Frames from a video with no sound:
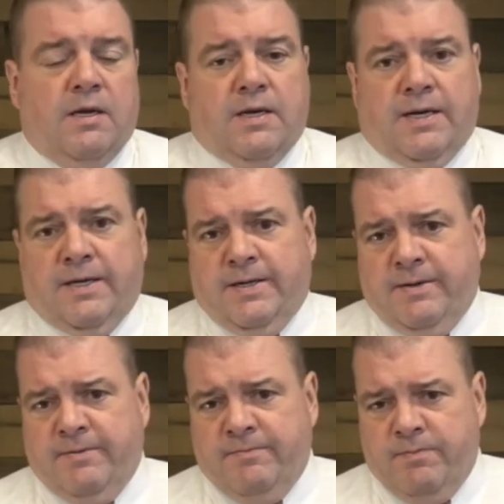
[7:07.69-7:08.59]

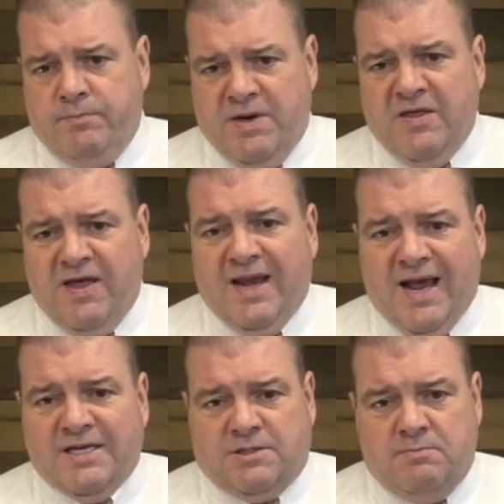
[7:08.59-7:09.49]
Be that
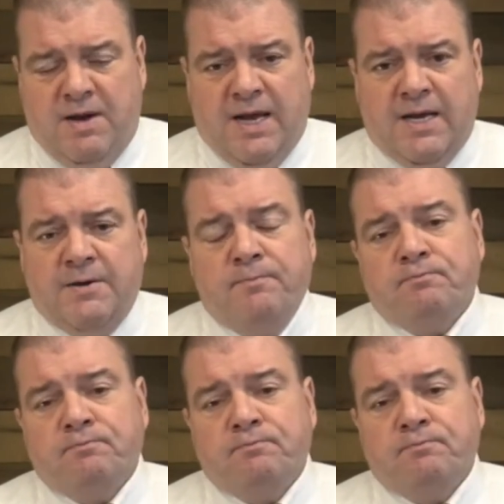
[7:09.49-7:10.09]
as it may,